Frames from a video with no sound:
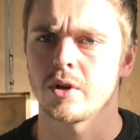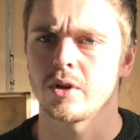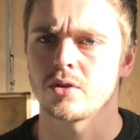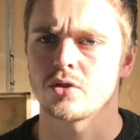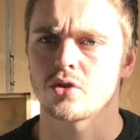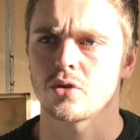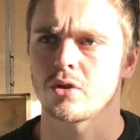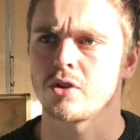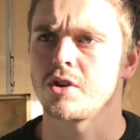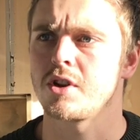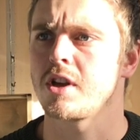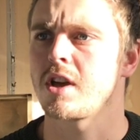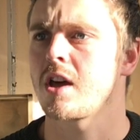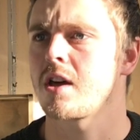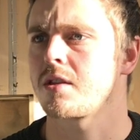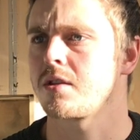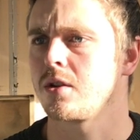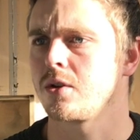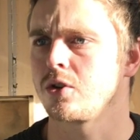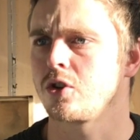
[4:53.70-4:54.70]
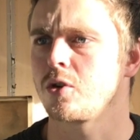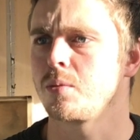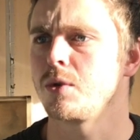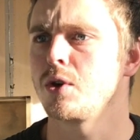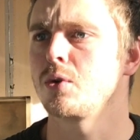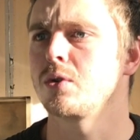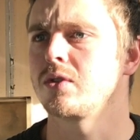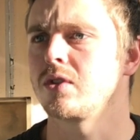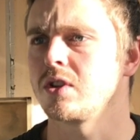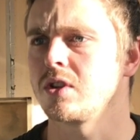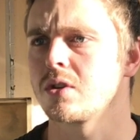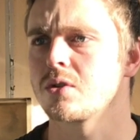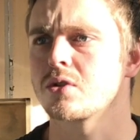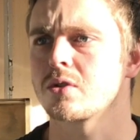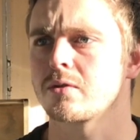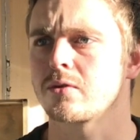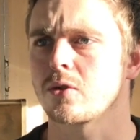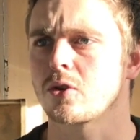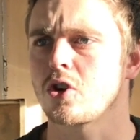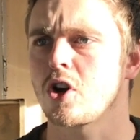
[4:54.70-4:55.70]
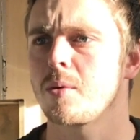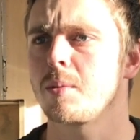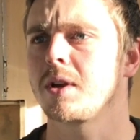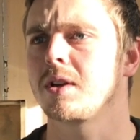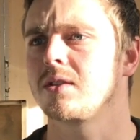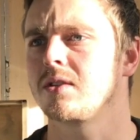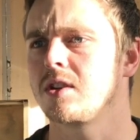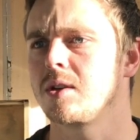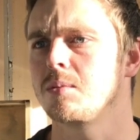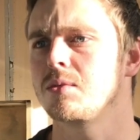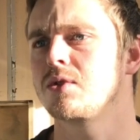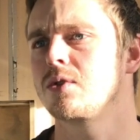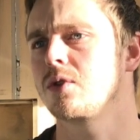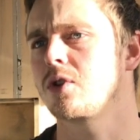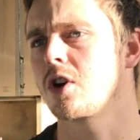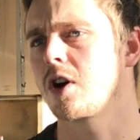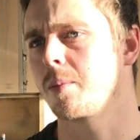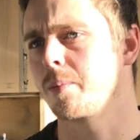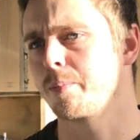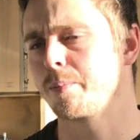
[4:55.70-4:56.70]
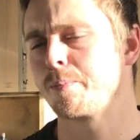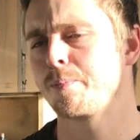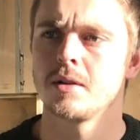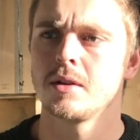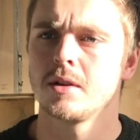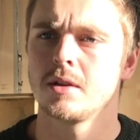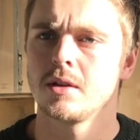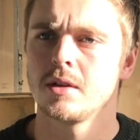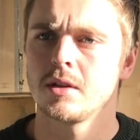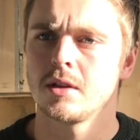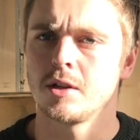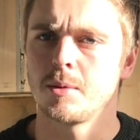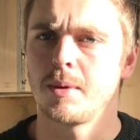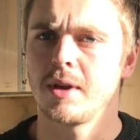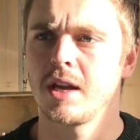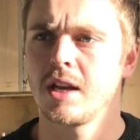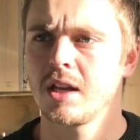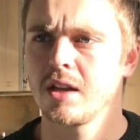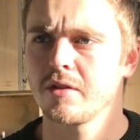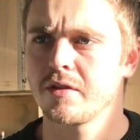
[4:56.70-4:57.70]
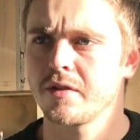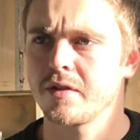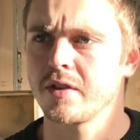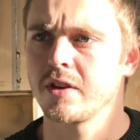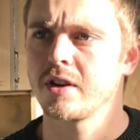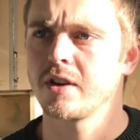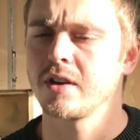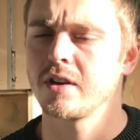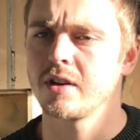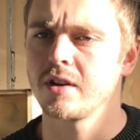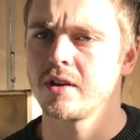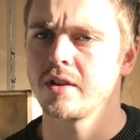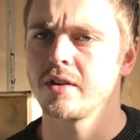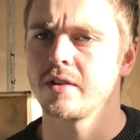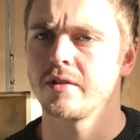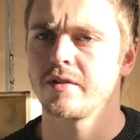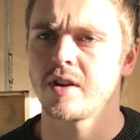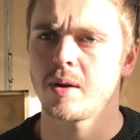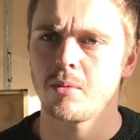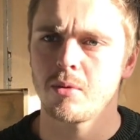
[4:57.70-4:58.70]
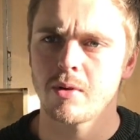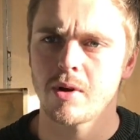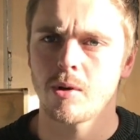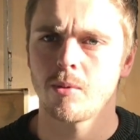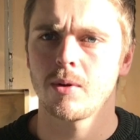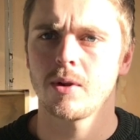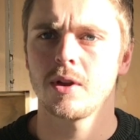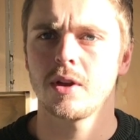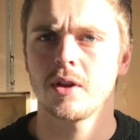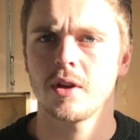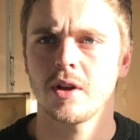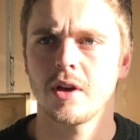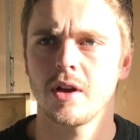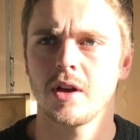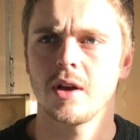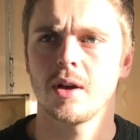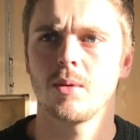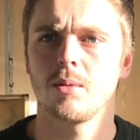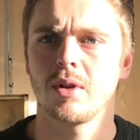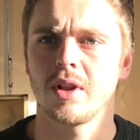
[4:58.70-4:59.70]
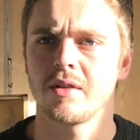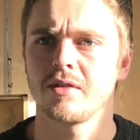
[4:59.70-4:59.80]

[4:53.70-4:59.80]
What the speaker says: Sorter Decathlon community also for coming teams to come. In the beginning of February, we'll